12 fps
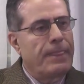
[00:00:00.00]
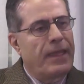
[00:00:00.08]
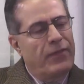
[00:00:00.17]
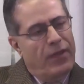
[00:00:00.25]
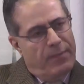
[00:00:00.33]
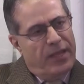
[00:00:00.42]

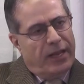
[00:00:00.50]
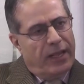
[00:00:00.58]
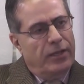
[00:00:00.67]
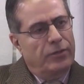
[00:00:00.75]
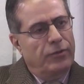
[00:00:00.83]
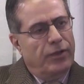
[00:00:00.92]
the American
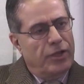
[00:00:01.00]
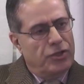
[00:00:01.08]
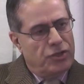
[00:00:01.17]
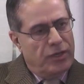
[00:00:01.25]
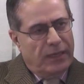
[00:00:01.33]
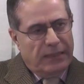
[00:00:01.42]

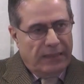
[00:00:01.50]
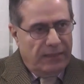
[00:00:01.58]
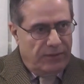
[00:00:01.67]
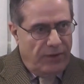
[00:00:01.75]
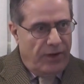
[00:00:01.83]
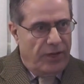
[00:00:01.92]
education and the
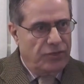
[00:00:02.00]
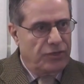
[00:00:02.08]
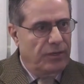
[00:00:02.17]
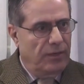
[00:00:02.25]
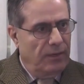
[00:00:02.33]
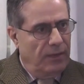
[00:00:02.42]

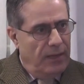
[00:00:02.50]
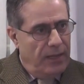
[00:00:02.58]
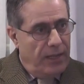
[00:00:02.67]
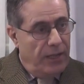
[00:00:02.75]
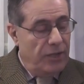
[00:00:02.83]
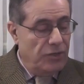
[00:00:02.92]
international.
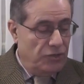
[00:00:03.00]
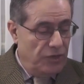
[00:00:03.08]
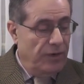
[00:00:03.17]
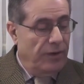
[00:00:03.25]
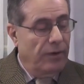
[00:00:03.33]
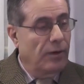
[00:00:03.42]
In
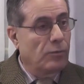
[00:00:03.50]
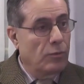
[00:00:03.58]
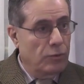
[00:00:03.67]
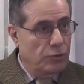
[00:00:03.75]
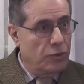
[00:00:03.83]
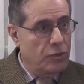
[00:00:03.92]
general, we
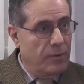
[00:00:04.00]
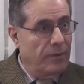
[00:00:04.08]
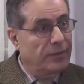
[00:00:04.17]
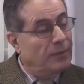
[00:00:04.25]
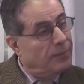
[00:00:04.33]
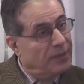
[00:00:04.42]
will talk
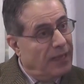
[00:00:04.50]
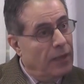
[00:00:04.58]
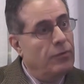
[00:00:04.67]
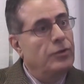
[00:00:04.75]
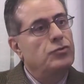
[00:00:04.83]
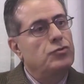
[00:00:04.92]
about it, but I
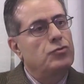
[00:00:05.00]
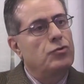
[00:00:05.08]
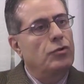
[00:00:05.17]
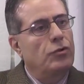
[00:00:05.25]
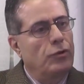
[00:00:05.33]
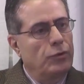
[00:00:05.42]
want to
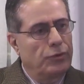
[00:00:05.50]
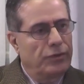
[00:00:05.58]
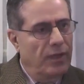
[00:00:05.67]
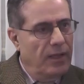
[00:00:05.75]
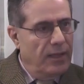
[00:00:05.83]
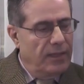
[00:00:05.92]
conclude
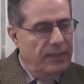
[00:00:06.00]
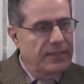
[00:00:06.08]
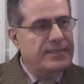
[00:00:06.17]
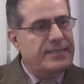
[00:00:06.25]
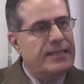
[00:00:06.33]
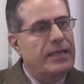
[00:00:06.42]

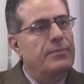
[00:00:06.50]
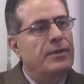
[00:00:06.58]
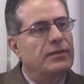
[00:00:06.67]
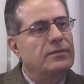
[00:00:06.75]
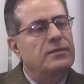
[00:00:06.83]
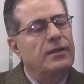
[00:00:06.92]
this
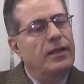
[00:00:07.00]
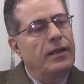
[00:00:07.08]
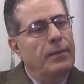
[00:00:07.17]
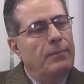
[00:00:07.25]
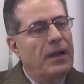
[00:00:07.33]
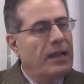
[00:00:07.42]
segment
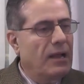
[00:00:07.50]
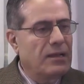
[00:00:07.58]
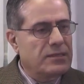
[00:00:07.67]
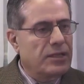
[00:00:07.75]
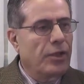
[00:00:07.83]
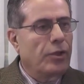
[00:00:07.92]
by
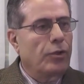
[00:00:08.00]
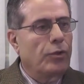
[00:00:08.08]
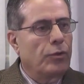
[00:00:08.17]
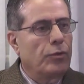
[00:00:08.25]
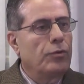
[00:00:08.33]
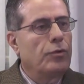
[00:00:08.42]
asking
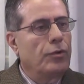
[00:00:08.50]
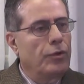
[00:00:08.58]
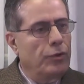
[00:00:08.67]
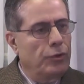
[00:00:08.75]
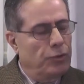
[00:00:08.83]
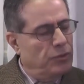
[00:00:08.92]
you,
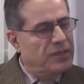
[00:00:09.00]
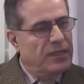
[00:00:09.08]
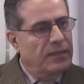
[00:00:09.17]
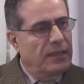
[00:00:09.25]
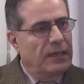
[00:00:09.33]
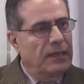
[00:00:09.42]
you
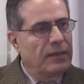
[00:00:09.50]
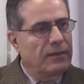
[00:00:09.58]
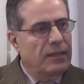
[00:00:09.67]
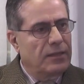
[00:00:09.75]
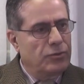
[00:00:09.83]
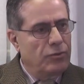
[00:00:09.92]
said earlier
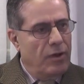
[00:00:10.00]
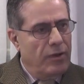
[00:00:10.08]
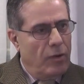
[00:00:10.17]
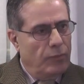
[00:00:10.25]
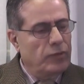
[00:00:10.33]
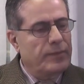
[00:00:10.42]
that you are
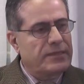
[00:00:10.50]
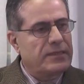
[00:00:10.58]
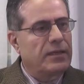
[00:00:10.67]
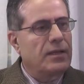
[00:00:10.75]
optimistic